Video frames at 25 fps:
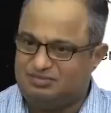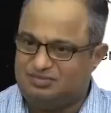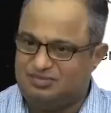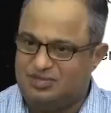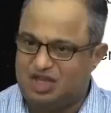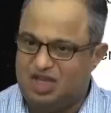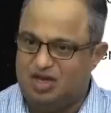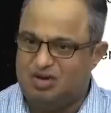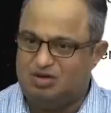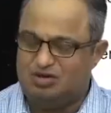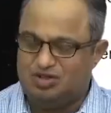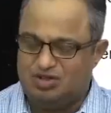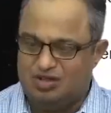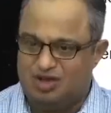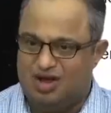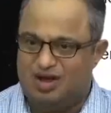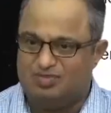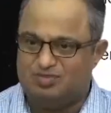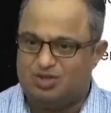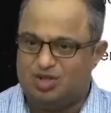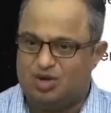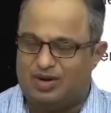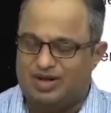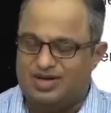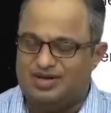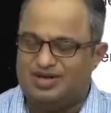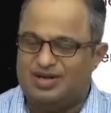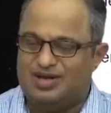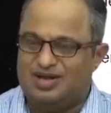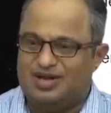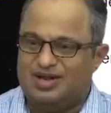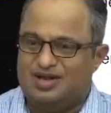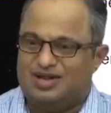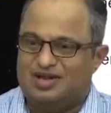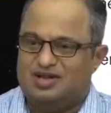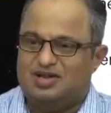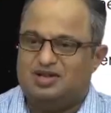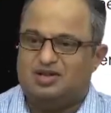
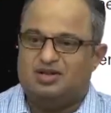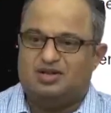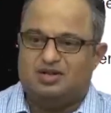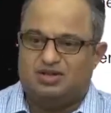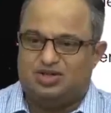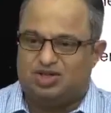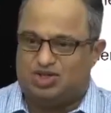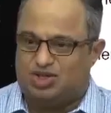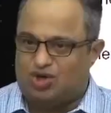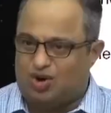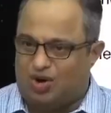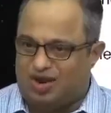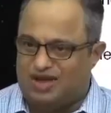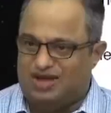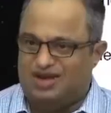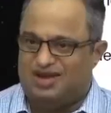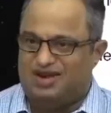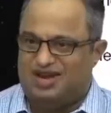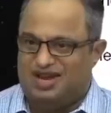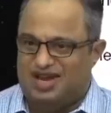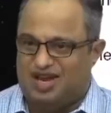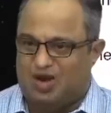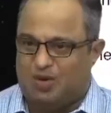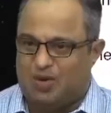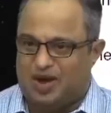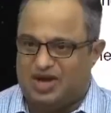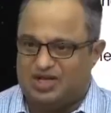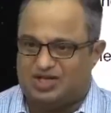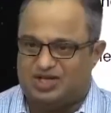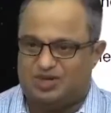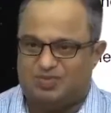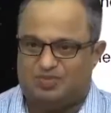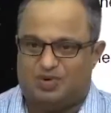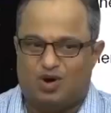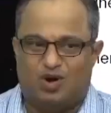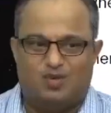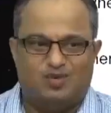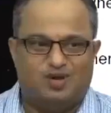Schrodinger
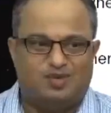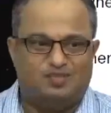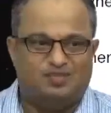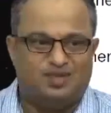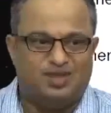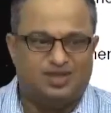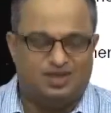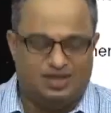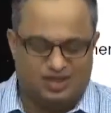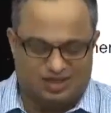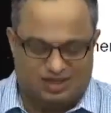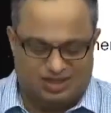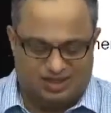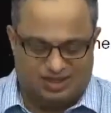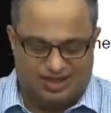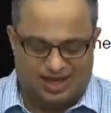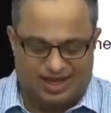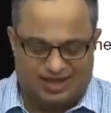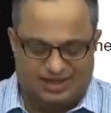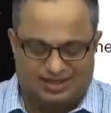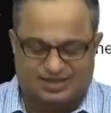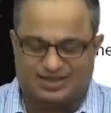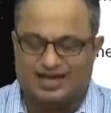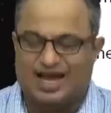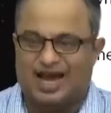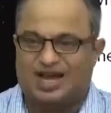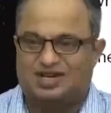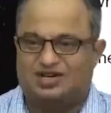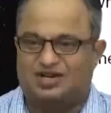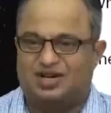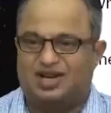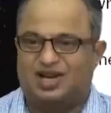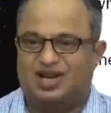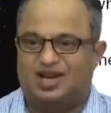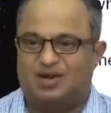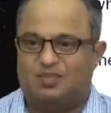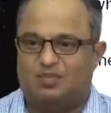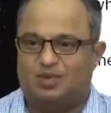equation problem, this is like
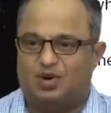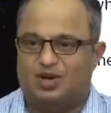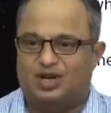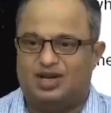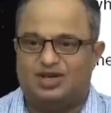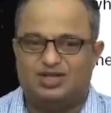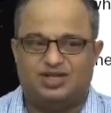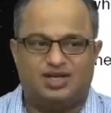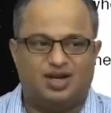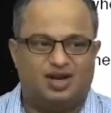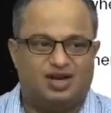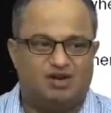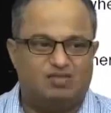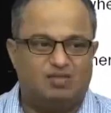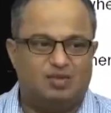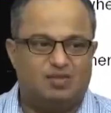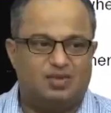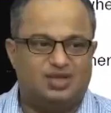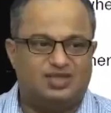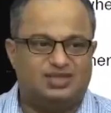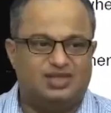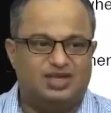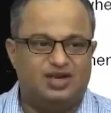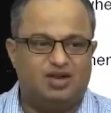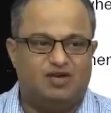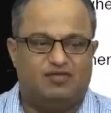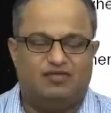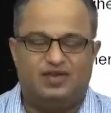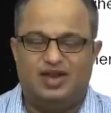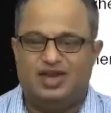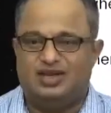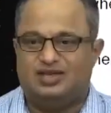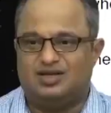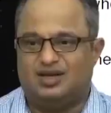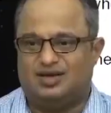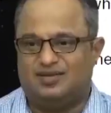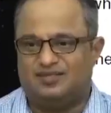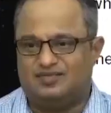scattering in a potential. Remember, C of
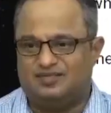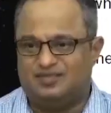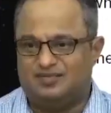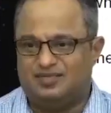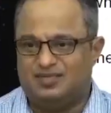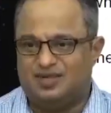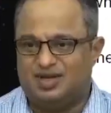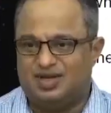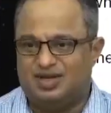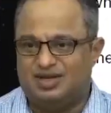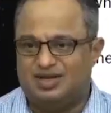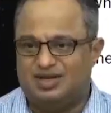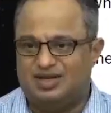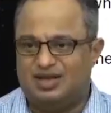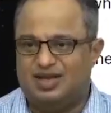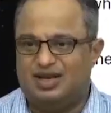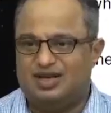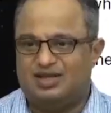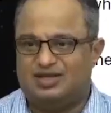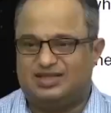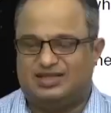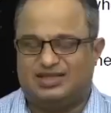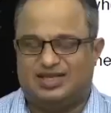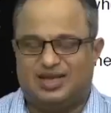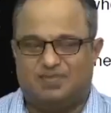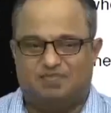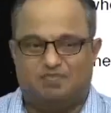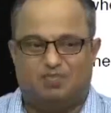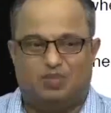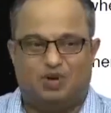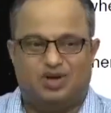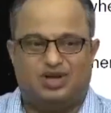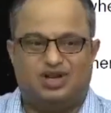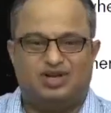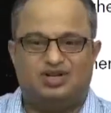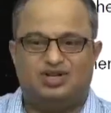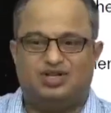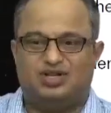eta in a step
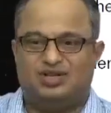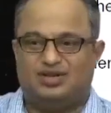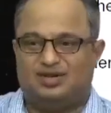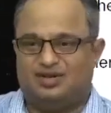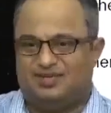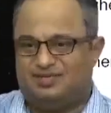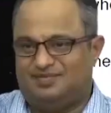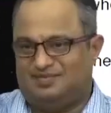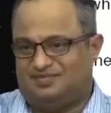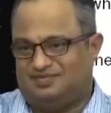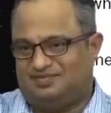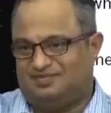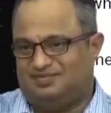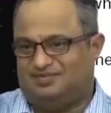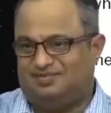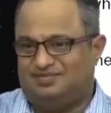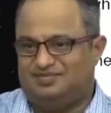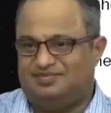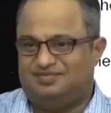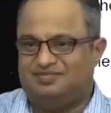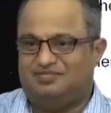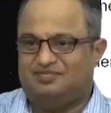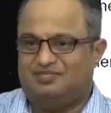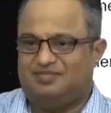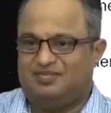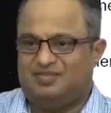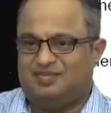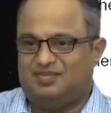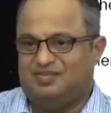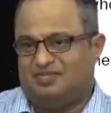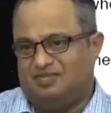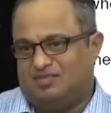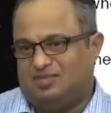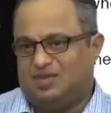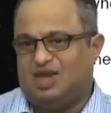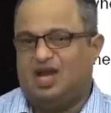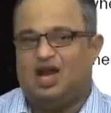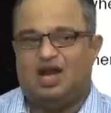potential,
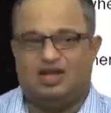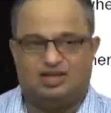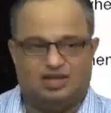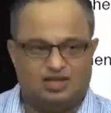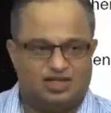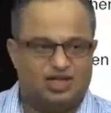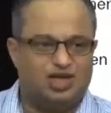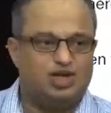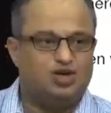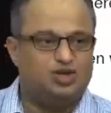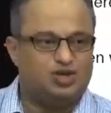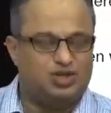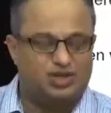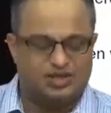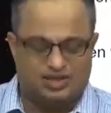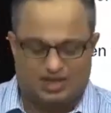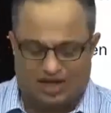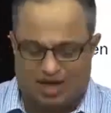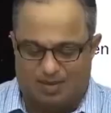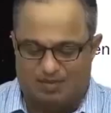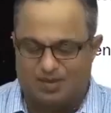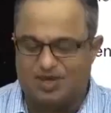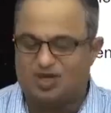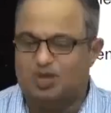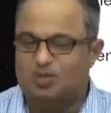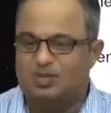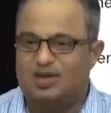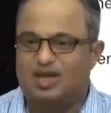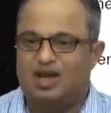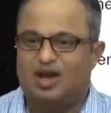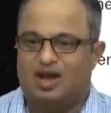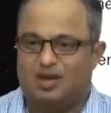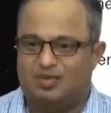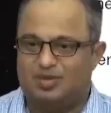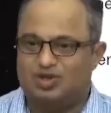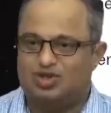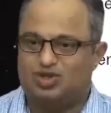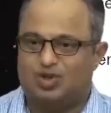and the solutions happen to be
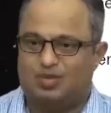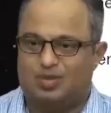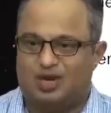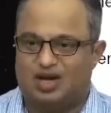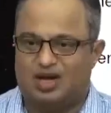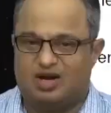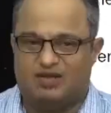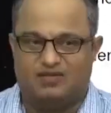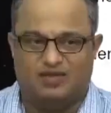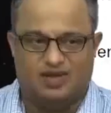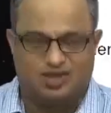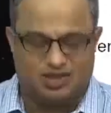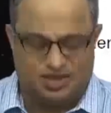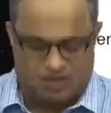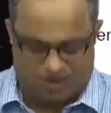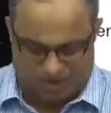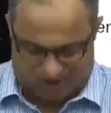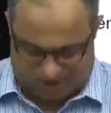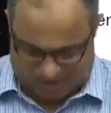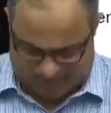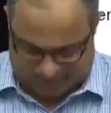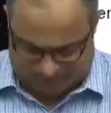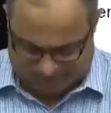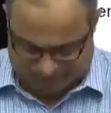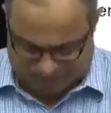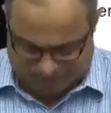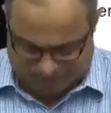hypergeometric functions.